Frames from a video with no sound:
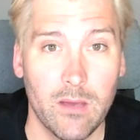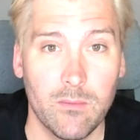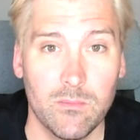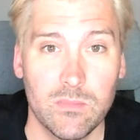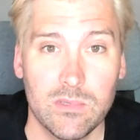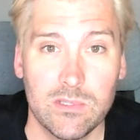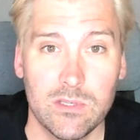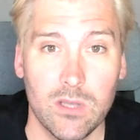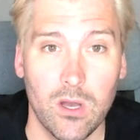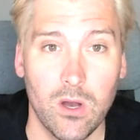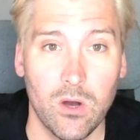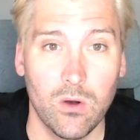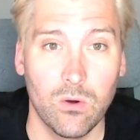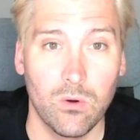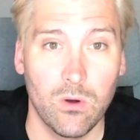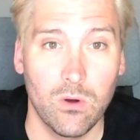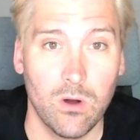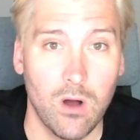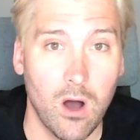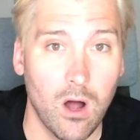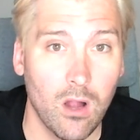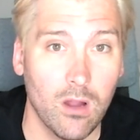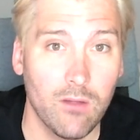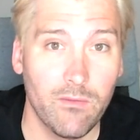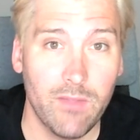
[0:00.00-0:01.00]
So
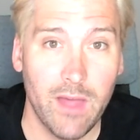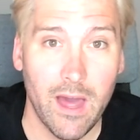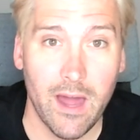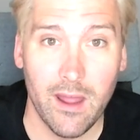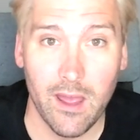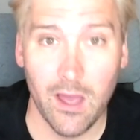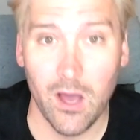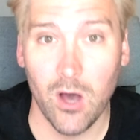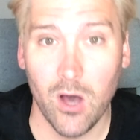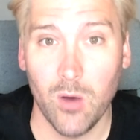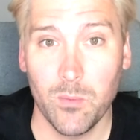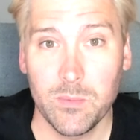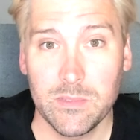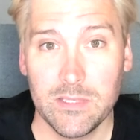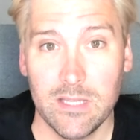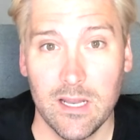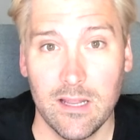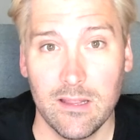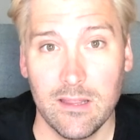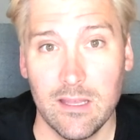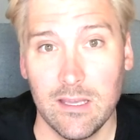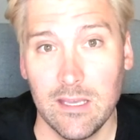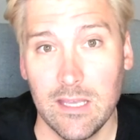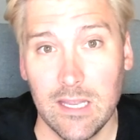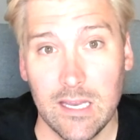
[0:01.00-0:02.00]
all of that helps. And I
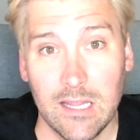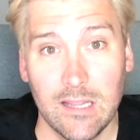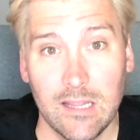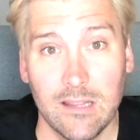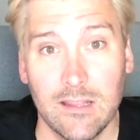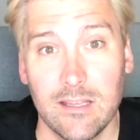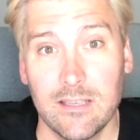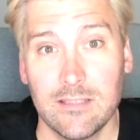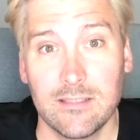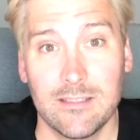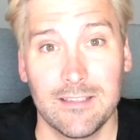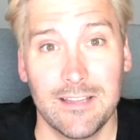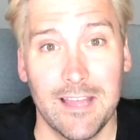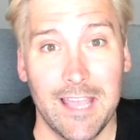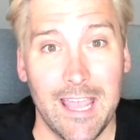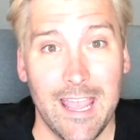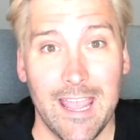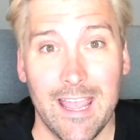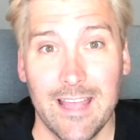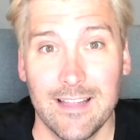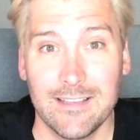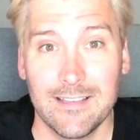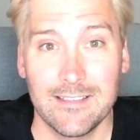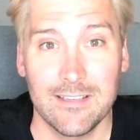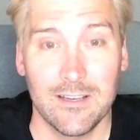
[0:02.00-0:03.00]
think getting this in the
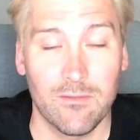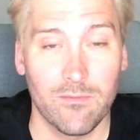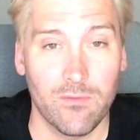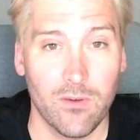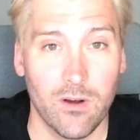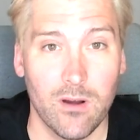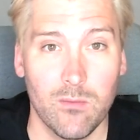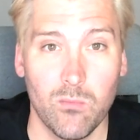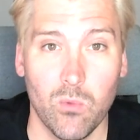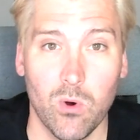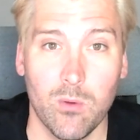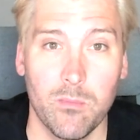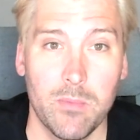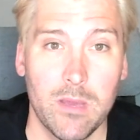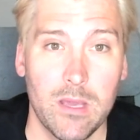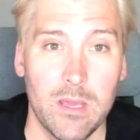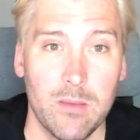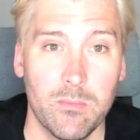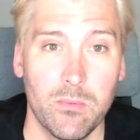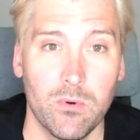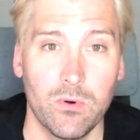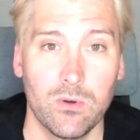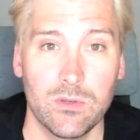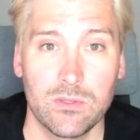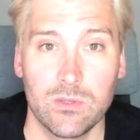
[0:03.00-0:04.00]
hands and in front of more
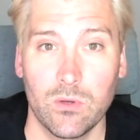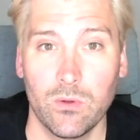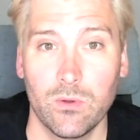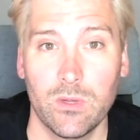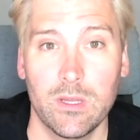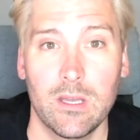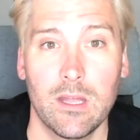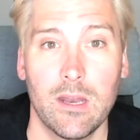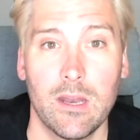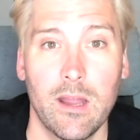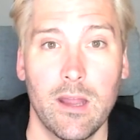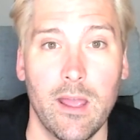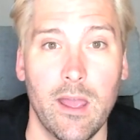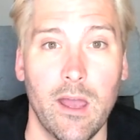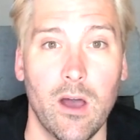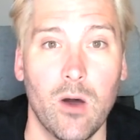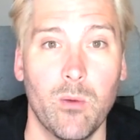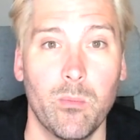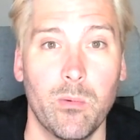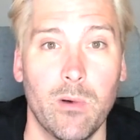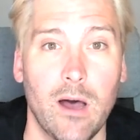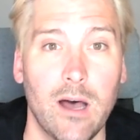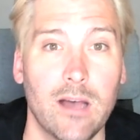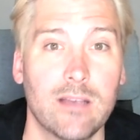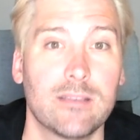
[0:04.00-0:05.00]
people is only going to help
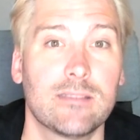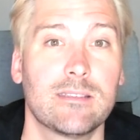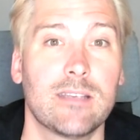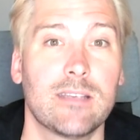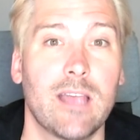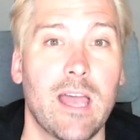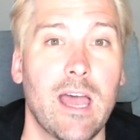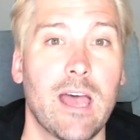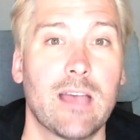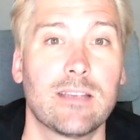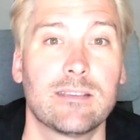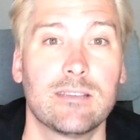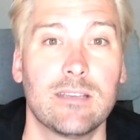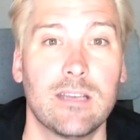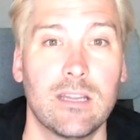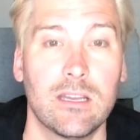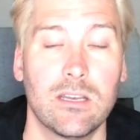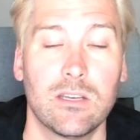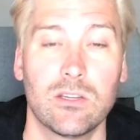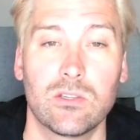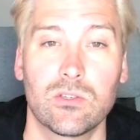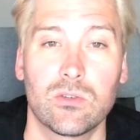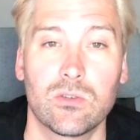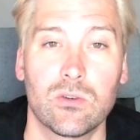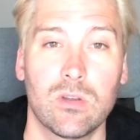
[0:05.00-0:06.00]
us as an
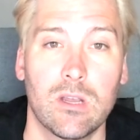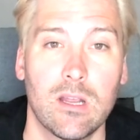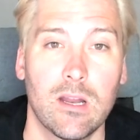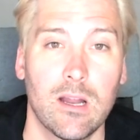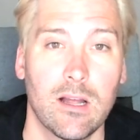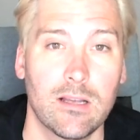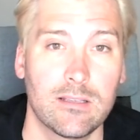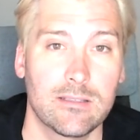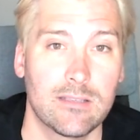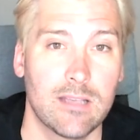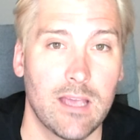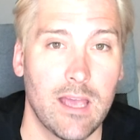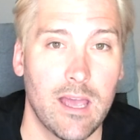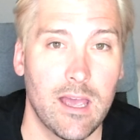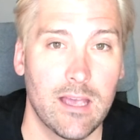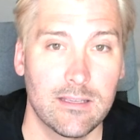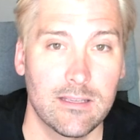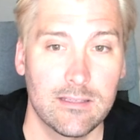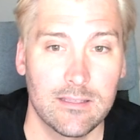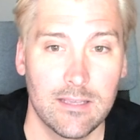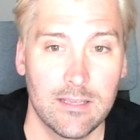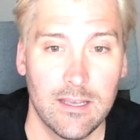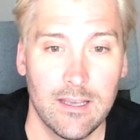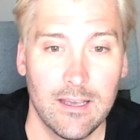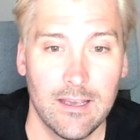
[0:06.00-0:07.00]
industry and us as
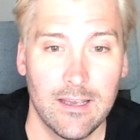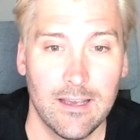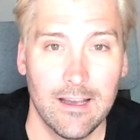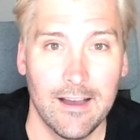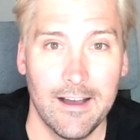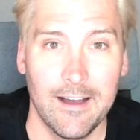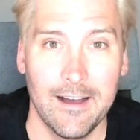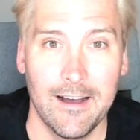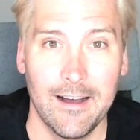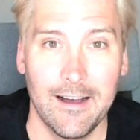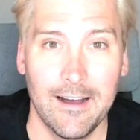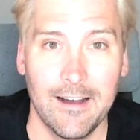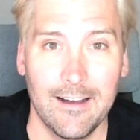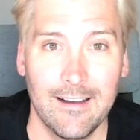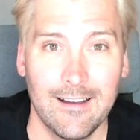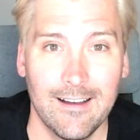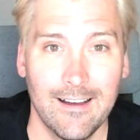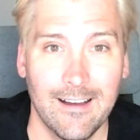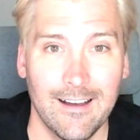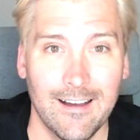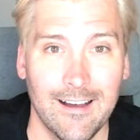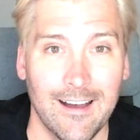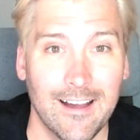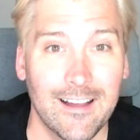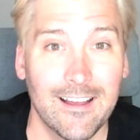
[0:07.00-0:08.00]

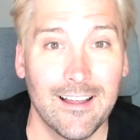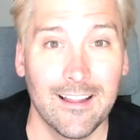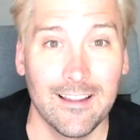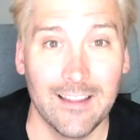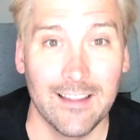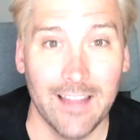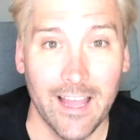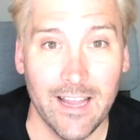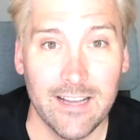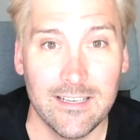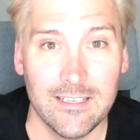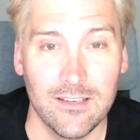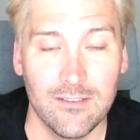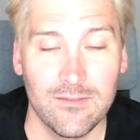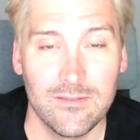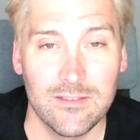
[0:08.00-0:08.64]
a collective.